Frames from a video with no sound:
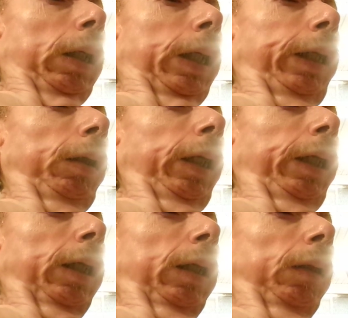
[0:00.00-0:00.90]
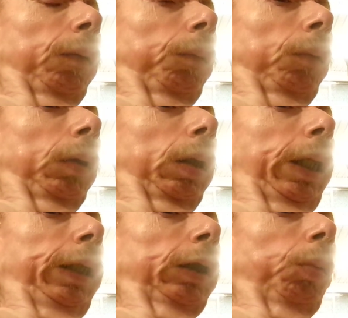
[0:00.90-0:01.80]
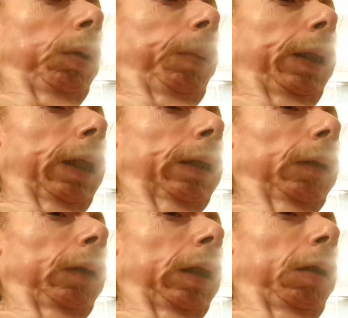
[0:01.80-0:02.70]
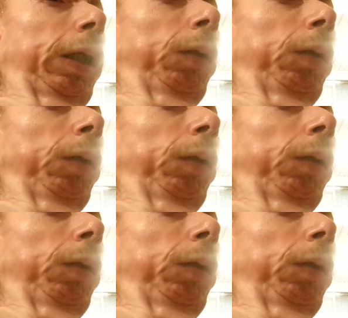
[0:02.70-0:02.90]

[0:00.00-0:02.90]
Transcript: dude. I can't think. Yeah, he was Death.